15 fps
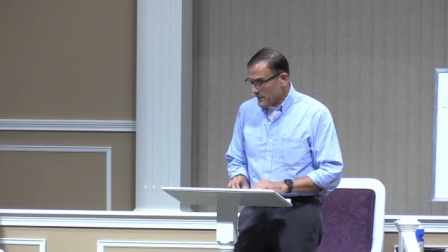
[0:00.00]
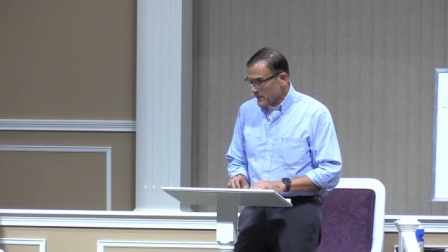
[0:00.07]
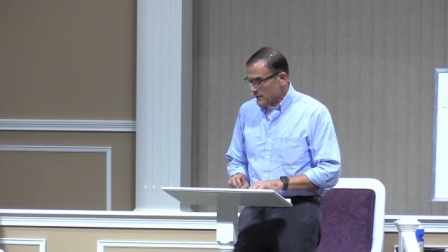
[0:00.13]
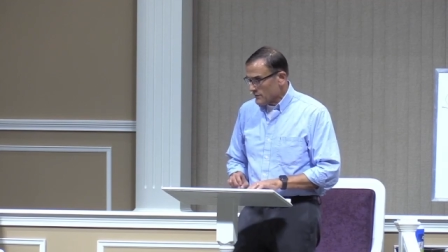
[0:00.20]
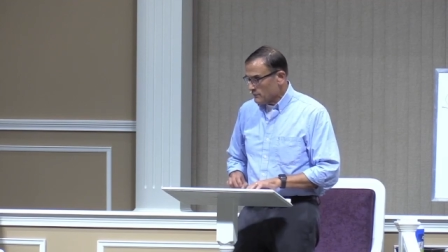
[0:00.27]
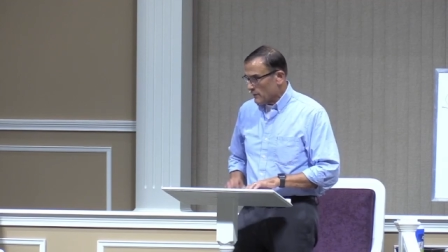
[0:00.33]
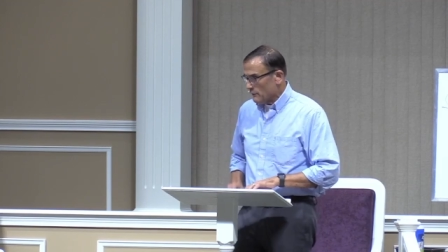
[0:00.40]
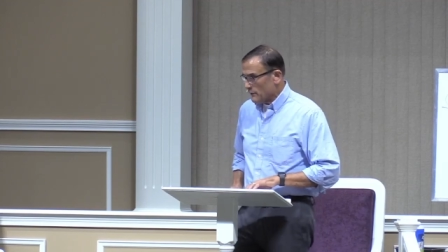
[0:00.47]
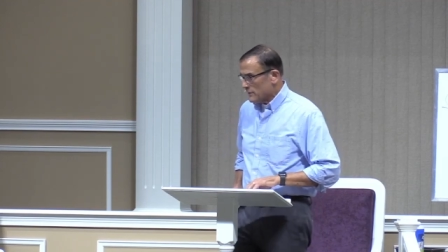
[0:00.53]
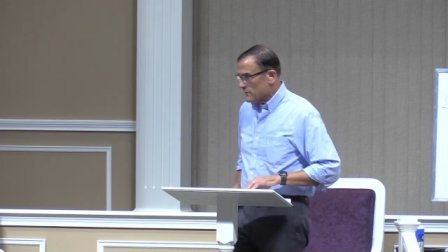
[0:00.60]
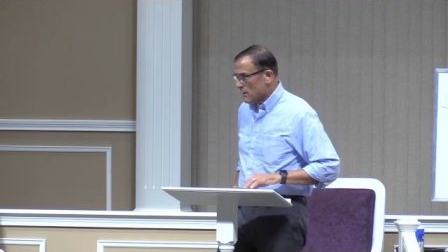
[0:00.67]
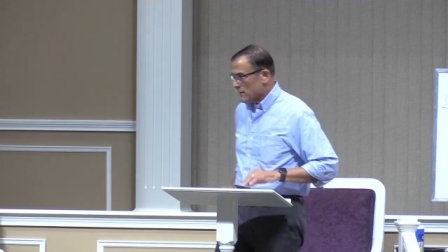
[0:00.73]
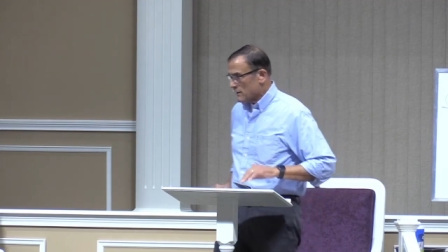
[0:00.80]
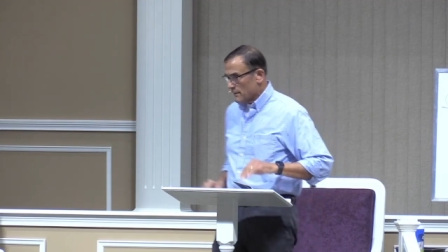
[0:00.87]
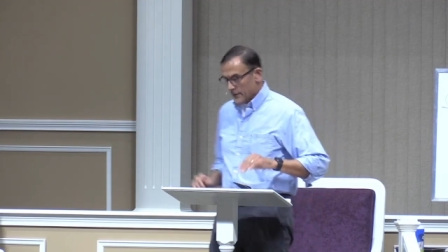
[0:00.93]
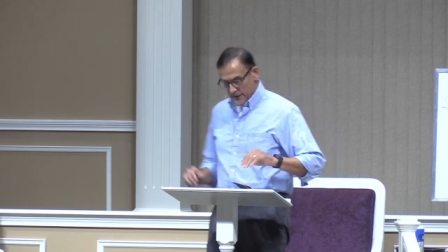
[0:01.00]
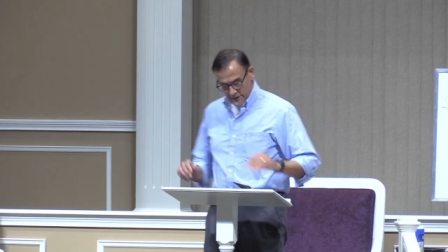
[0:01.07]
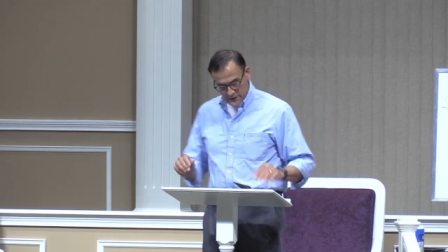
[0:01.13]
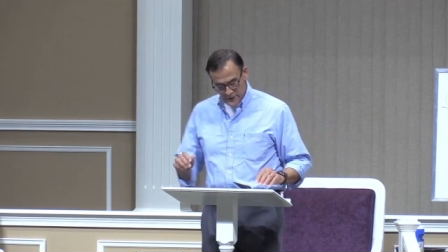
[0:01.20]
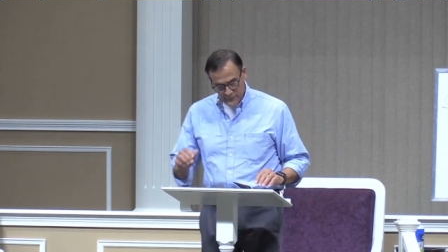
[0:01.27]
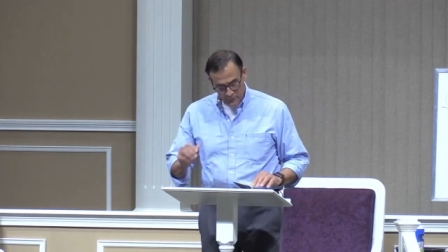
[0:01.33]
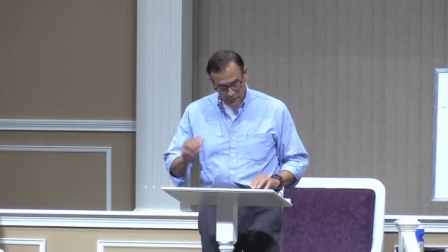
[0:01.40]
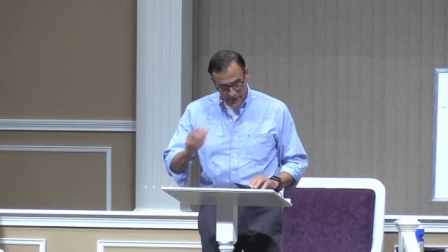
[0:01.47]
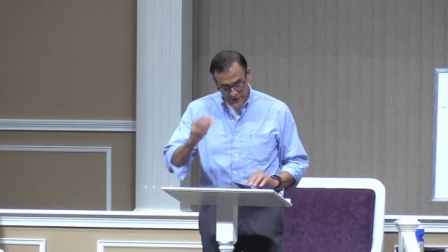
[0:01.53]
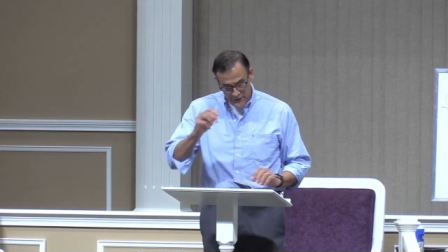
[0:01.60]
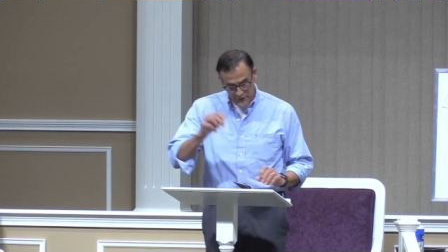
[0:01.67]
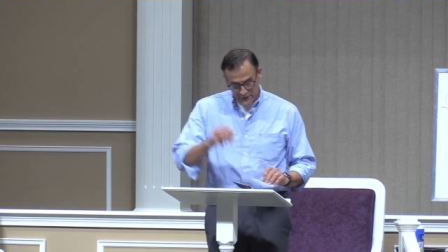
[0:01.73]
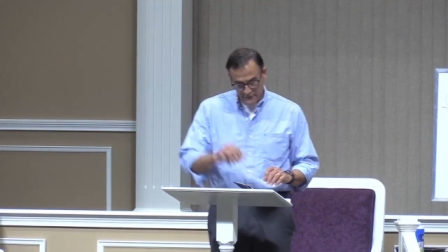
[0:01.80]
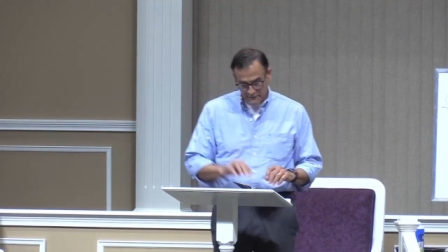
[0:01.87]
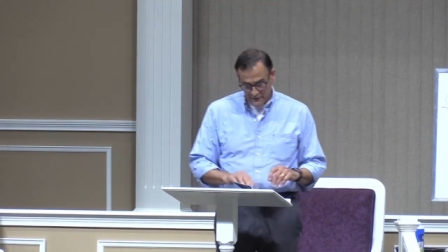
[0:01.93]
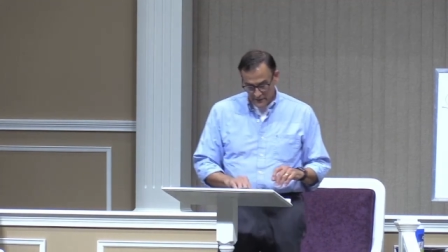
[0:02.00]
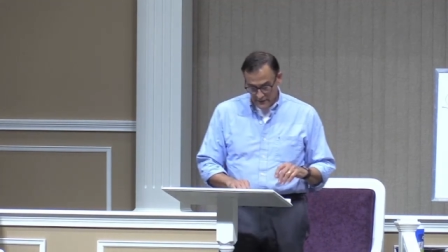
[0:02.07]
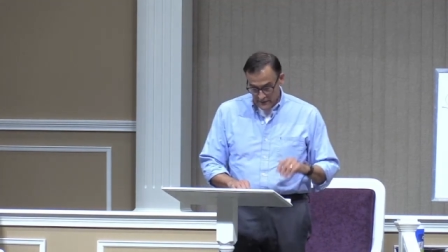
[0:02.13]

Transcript: because when we talk about inspiration,